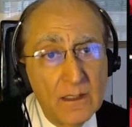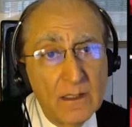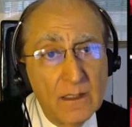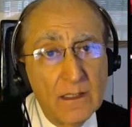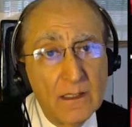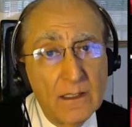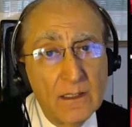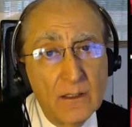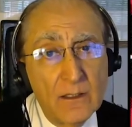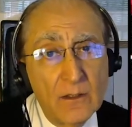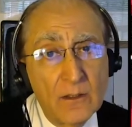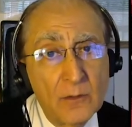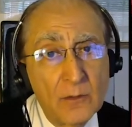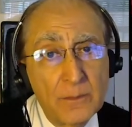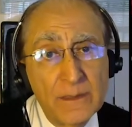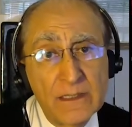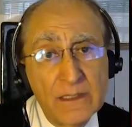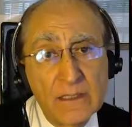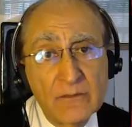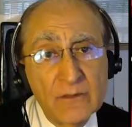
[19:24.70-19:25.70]
or
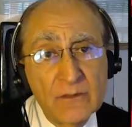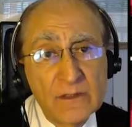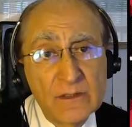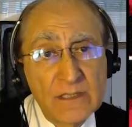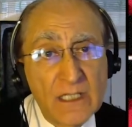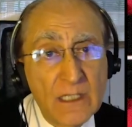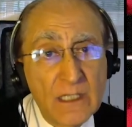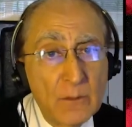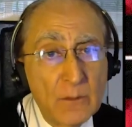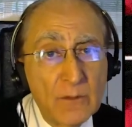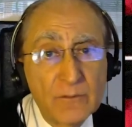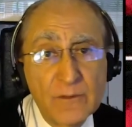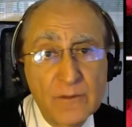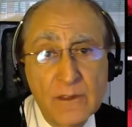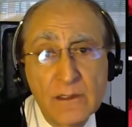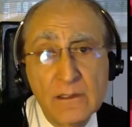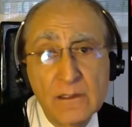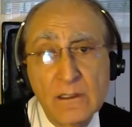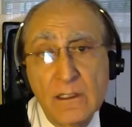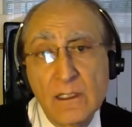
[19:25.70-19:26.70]
be given time off
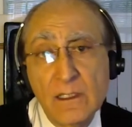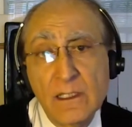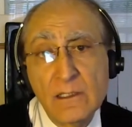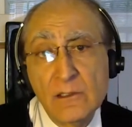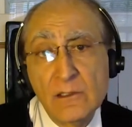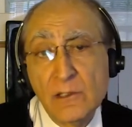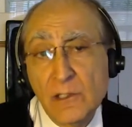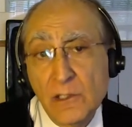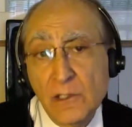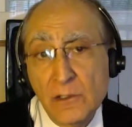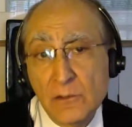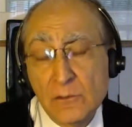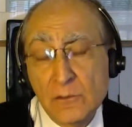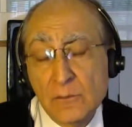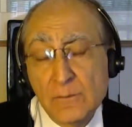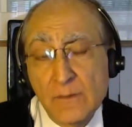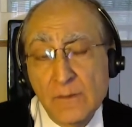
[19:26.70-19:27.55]
in lieu.